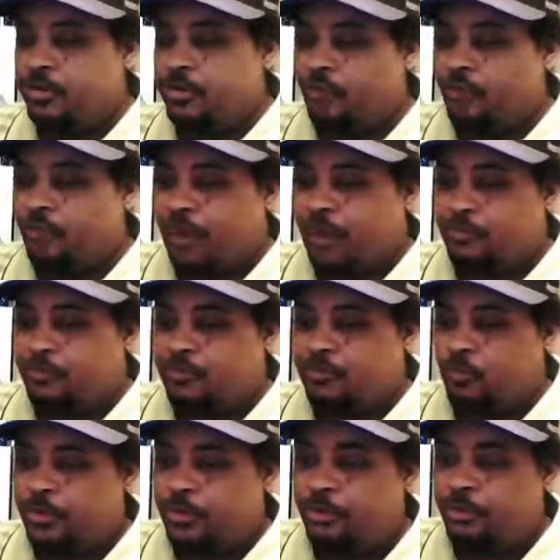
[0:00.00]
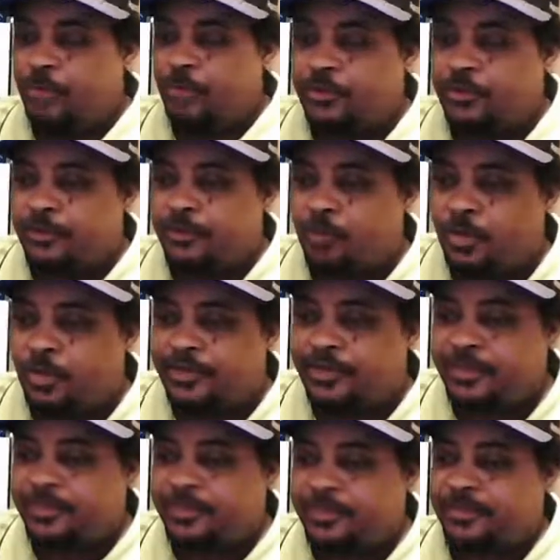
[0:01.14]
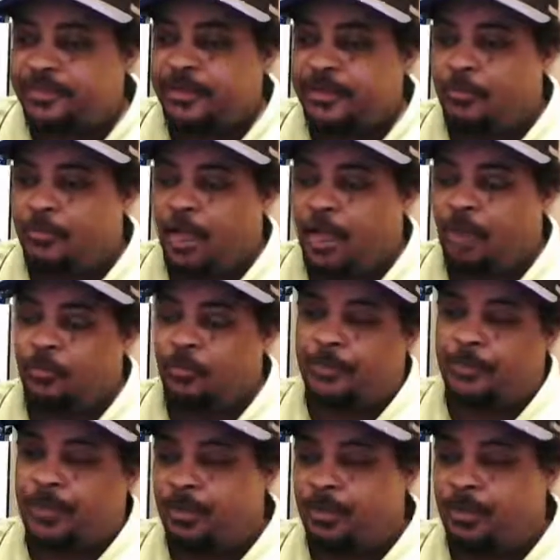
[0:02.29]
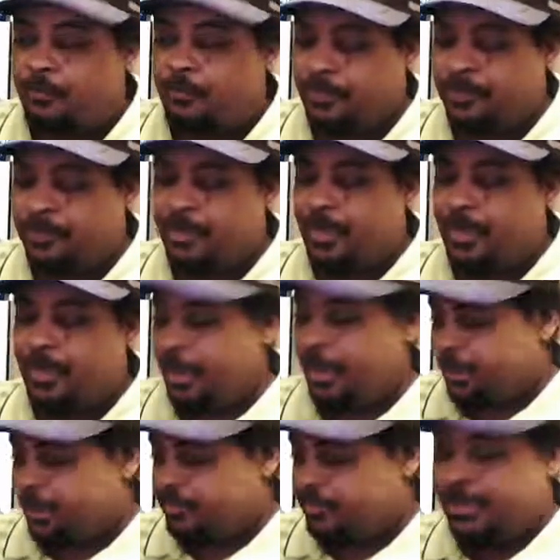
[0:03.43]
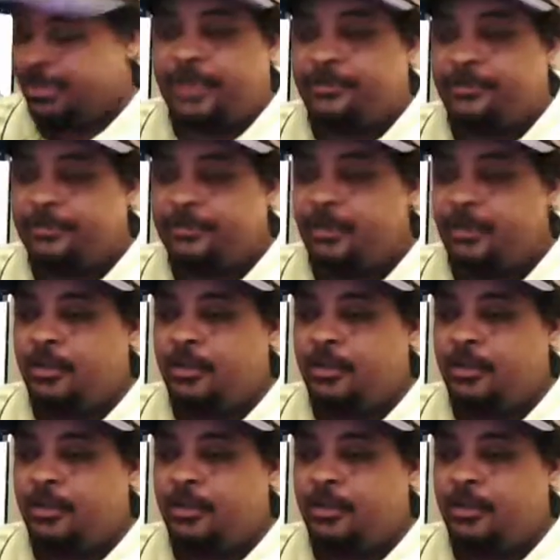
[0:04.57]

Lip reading: Drivers, when you making 26 cents a mile with that company, and I'm going to say this,